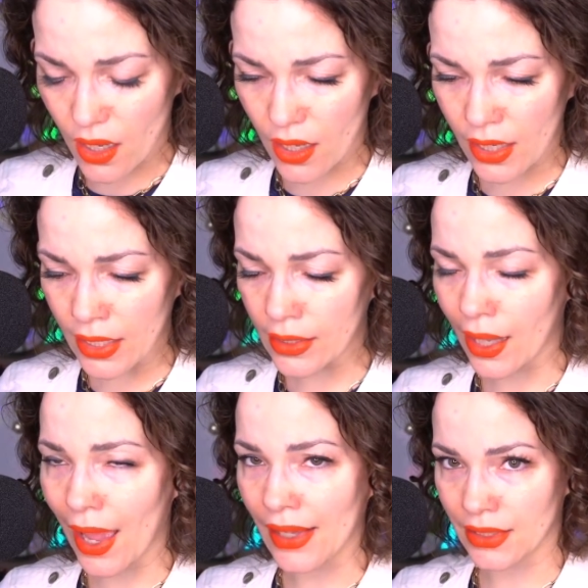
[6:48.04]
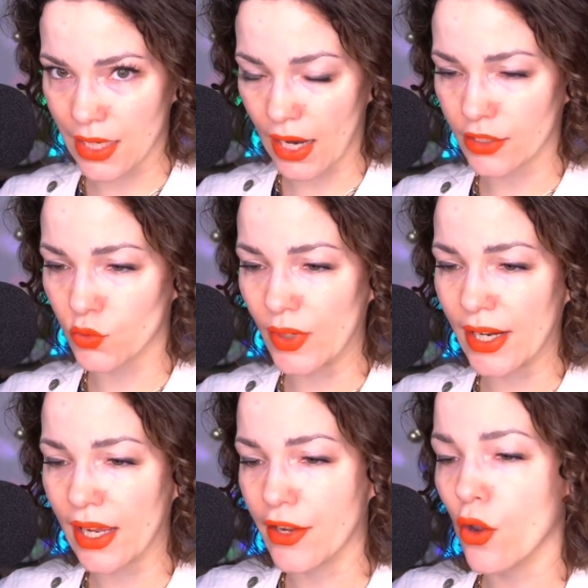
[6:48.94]
last night's
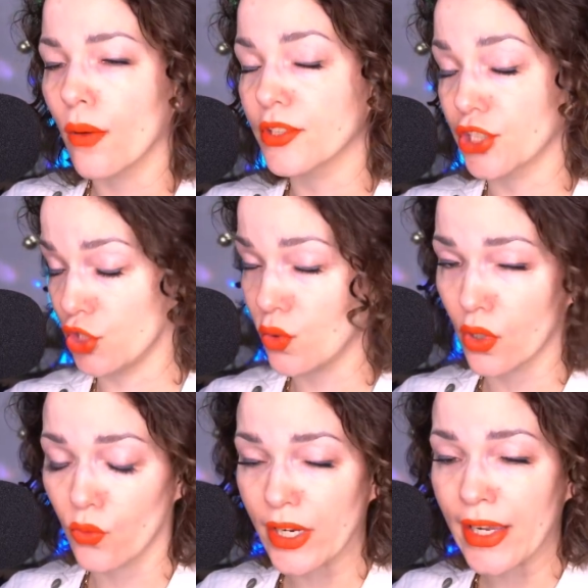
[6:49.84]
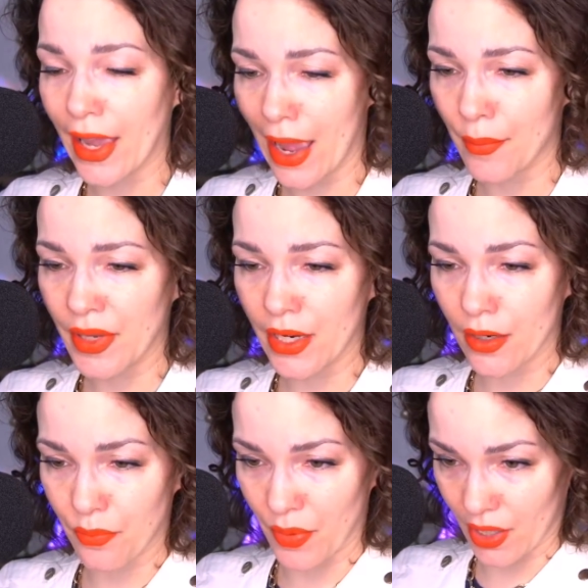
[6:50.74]
reading, I know I'm just doing a recap
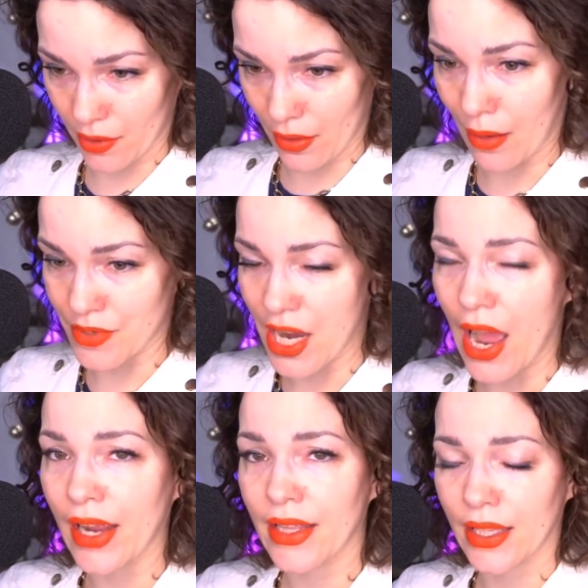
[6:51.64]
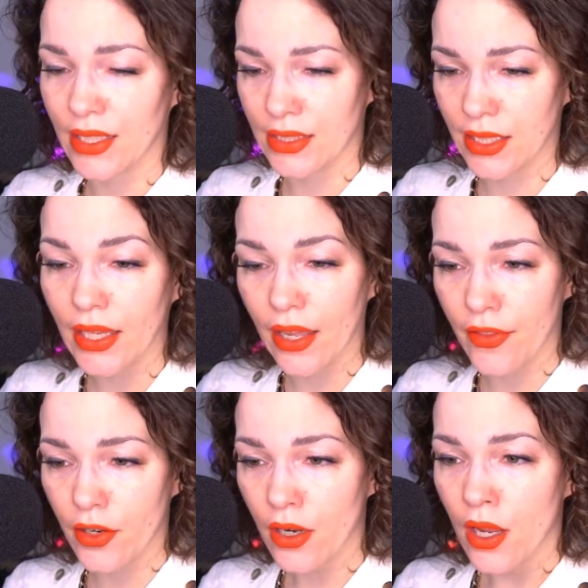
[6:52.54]
here, but I'm tying things
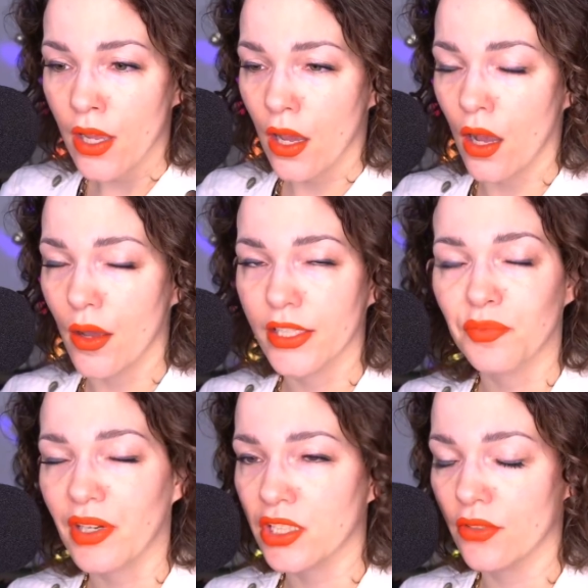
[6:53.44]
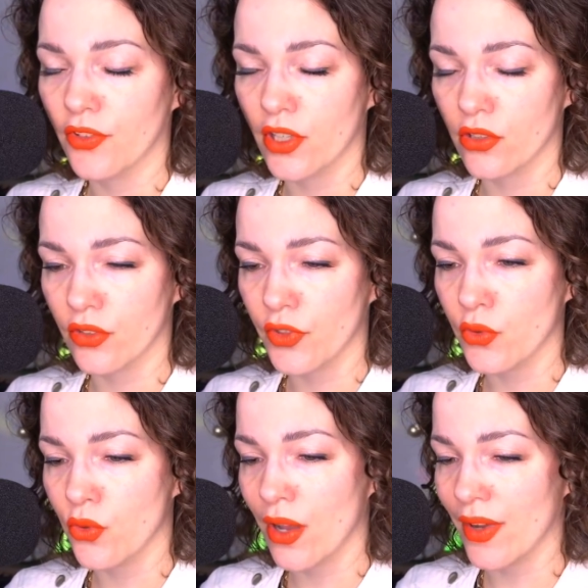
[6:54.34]
together, especially for those of
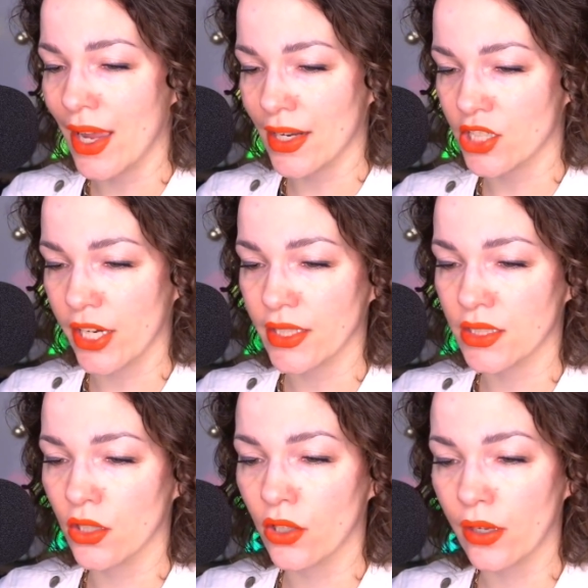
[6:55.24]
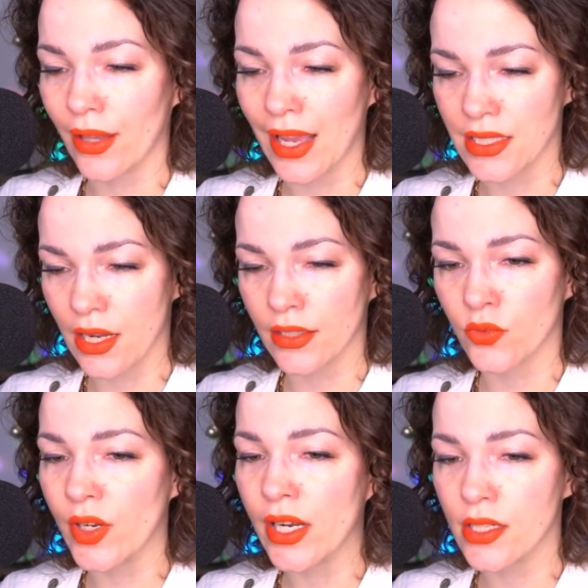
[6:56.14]
you who haven't had a chance to look at last
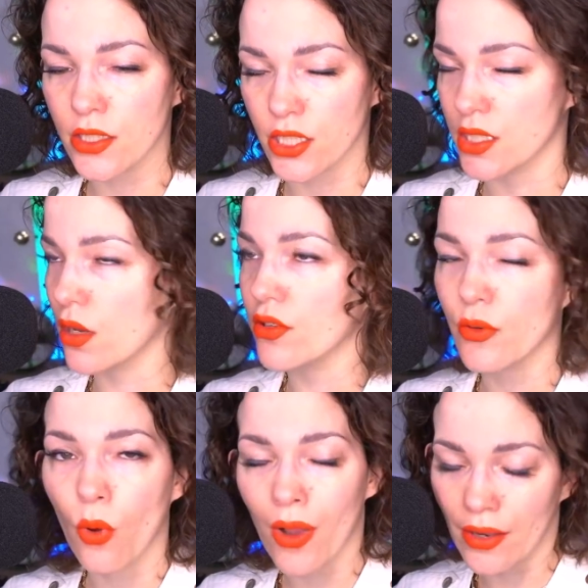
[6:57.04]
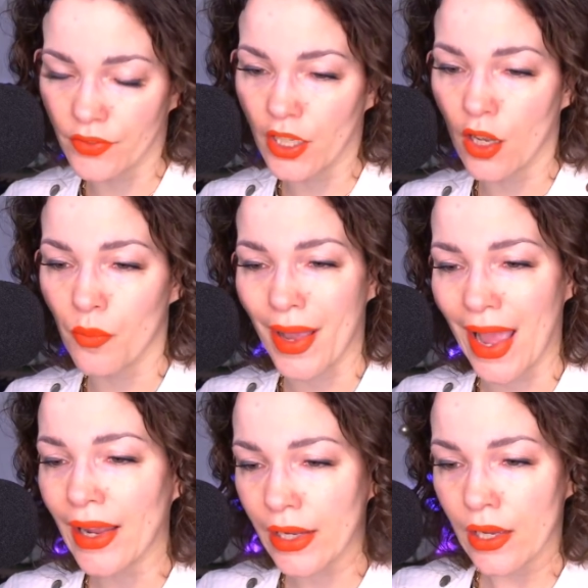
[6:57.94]
night's reading, just so you won't have to go
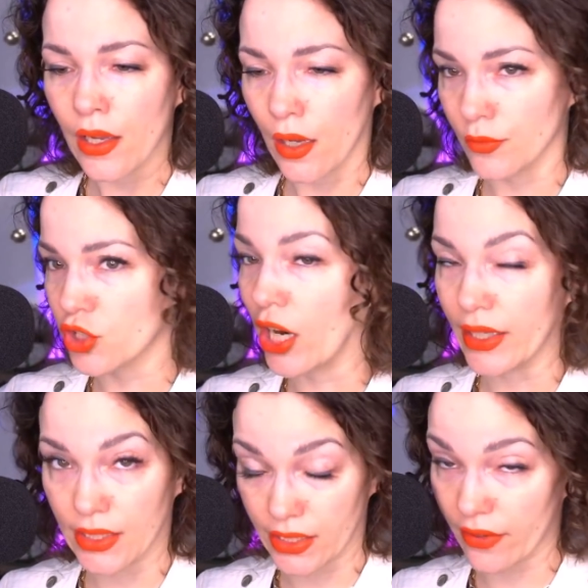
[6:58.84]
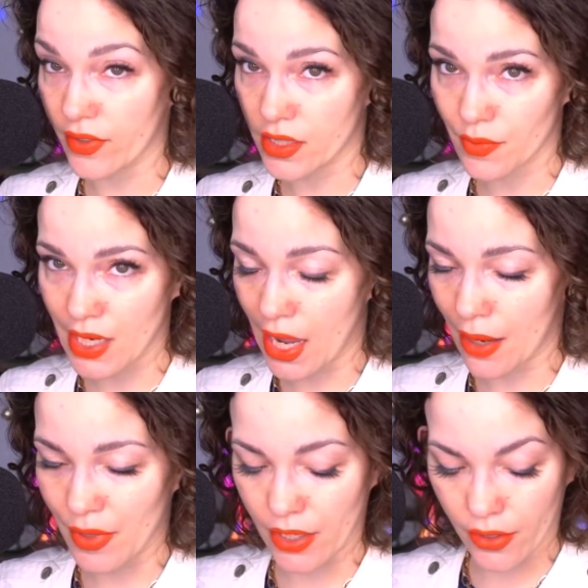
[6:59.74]
back. I'm trying to save you some
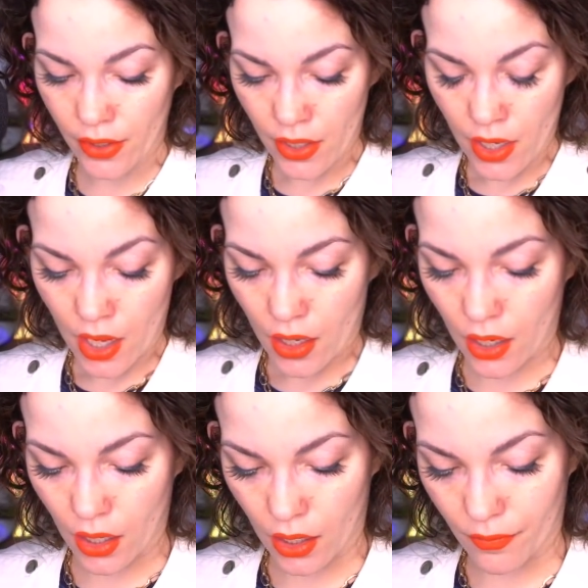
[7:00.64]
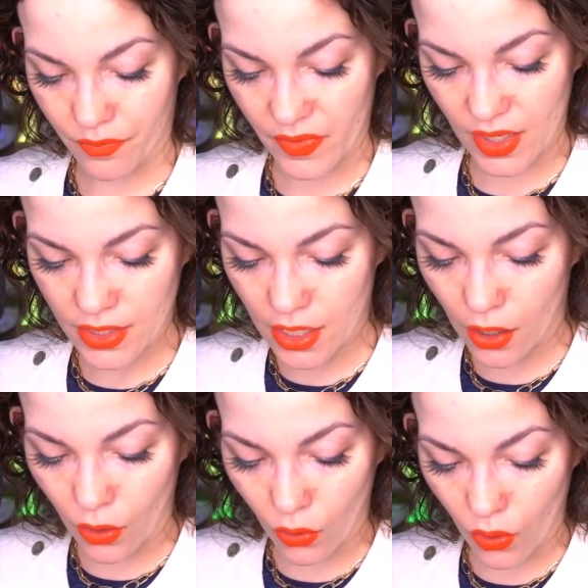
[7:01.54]
time here.
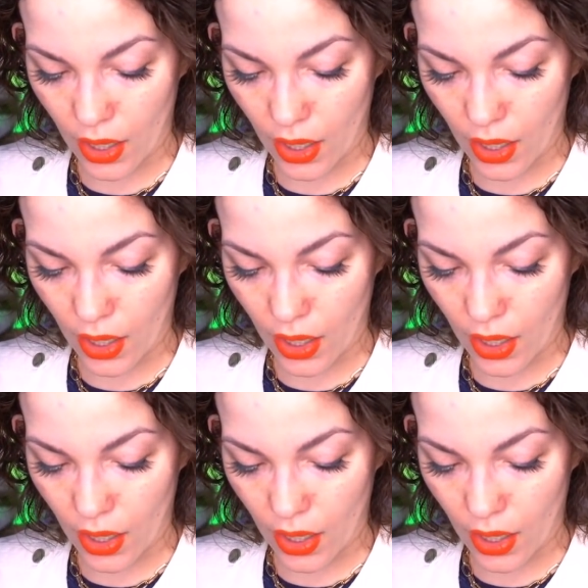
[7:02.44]
So